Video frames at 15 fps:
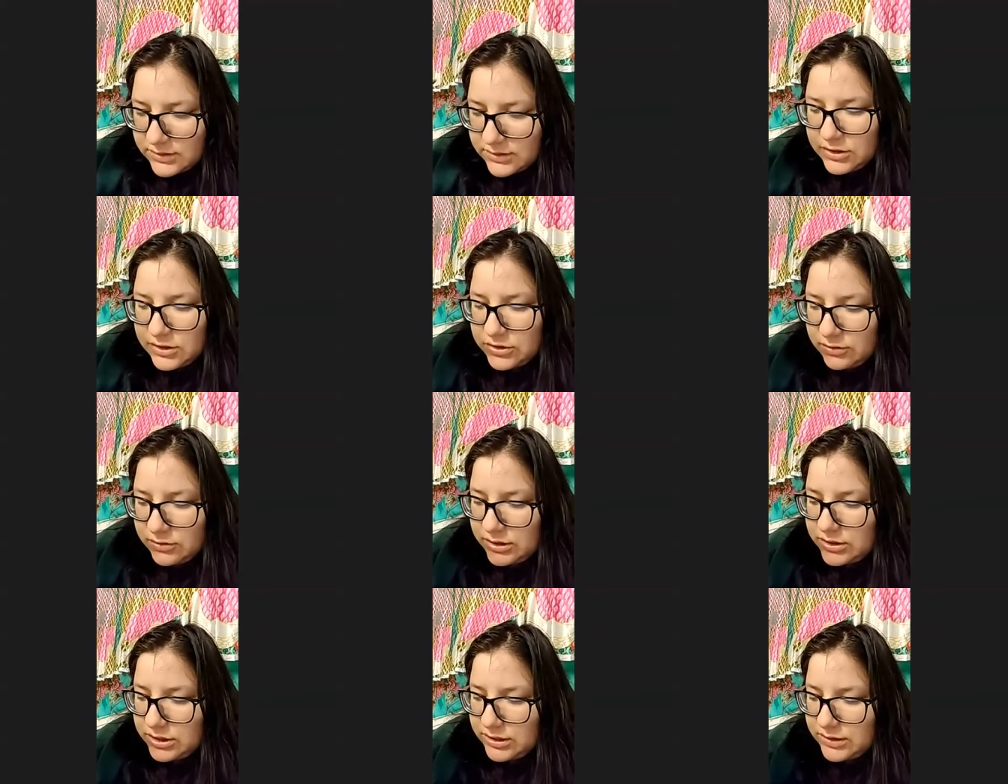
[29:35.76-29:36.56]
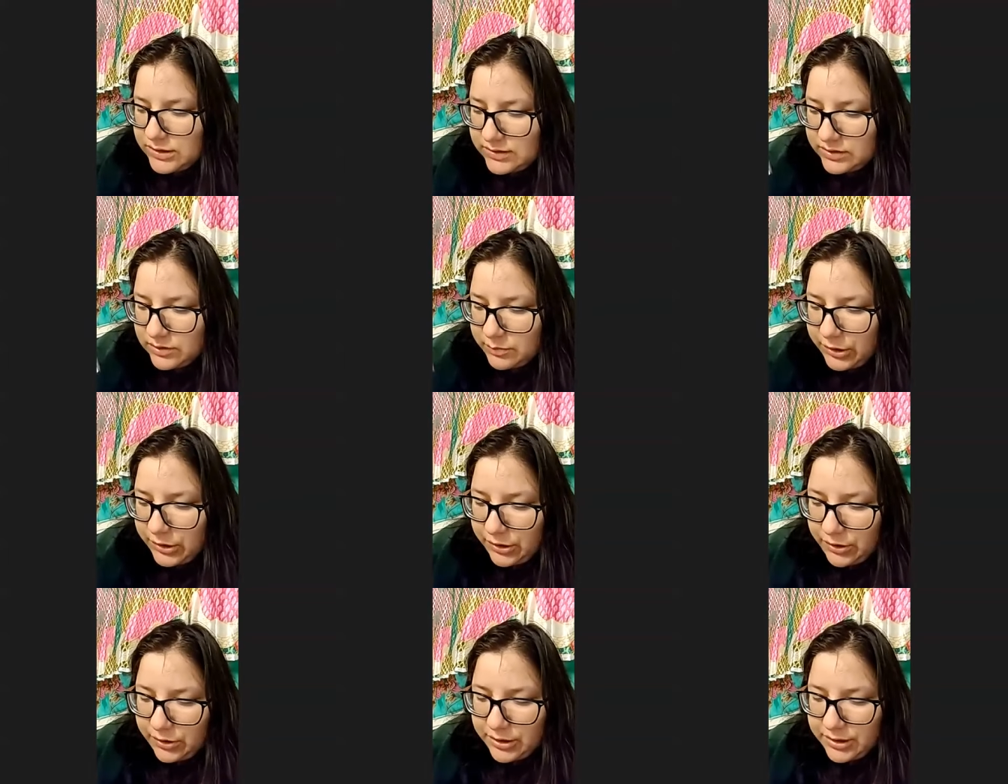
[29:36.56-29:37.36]
it's just showing Jesus'
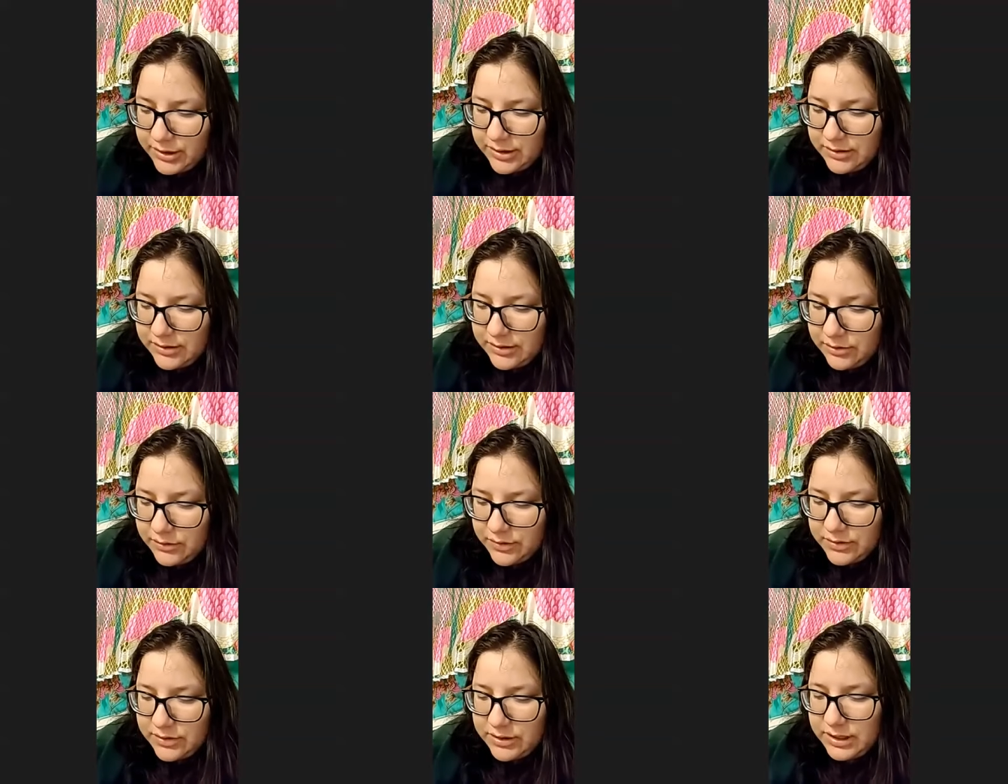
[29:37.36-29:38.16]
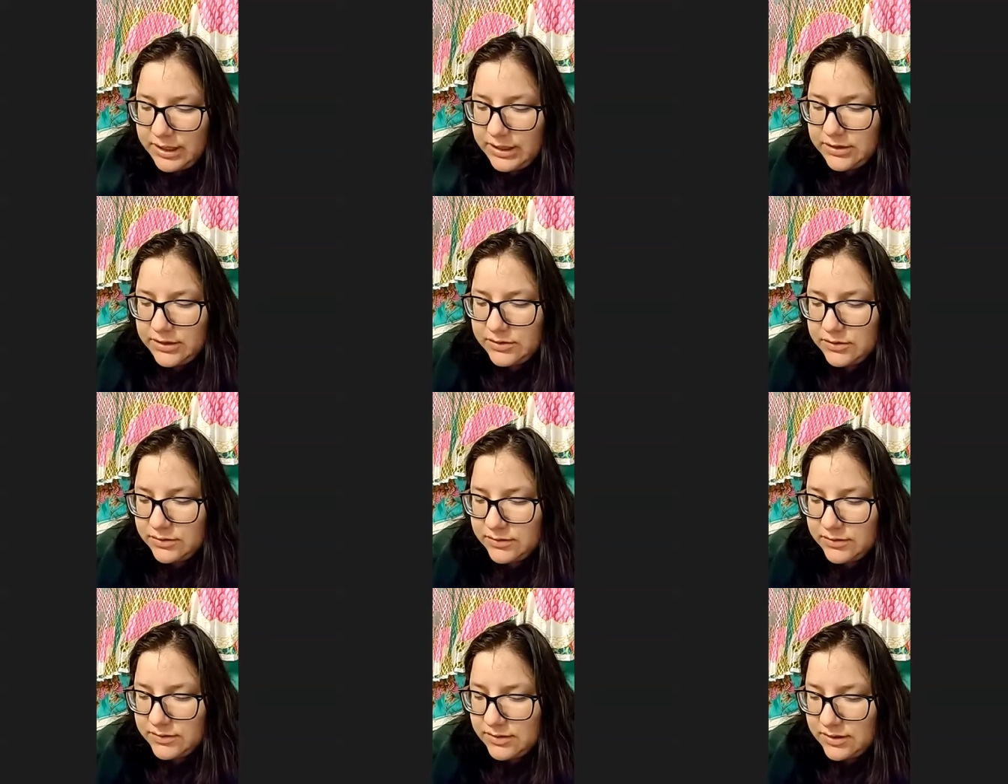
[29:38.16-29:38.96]
superiority over the
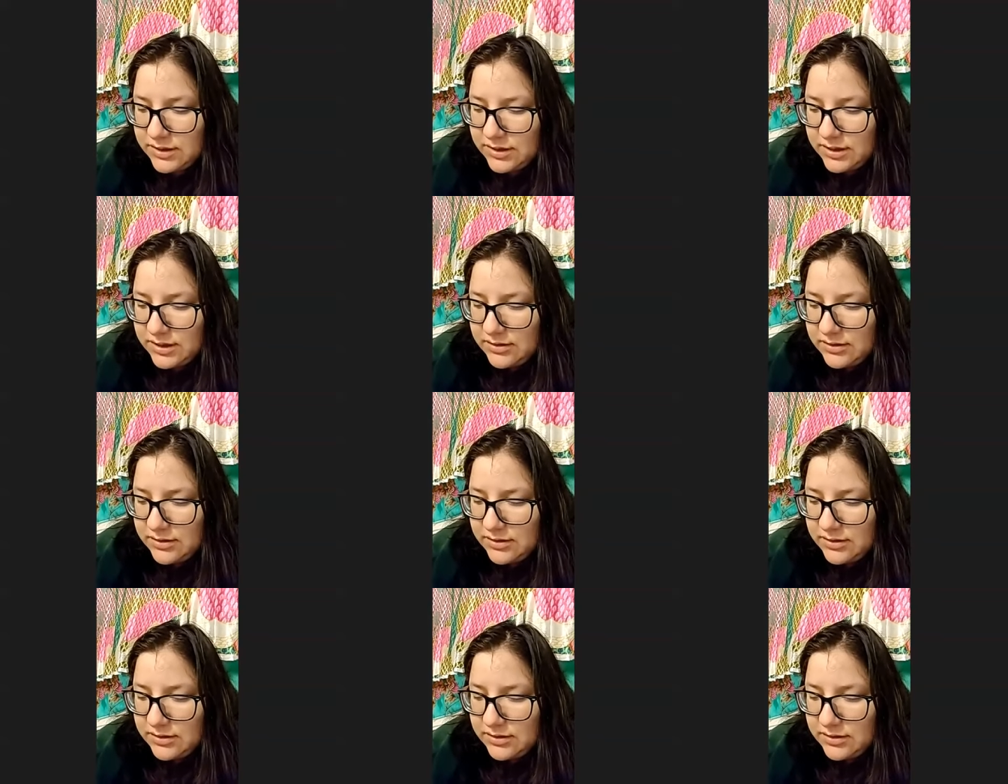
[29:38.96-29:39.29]
angels,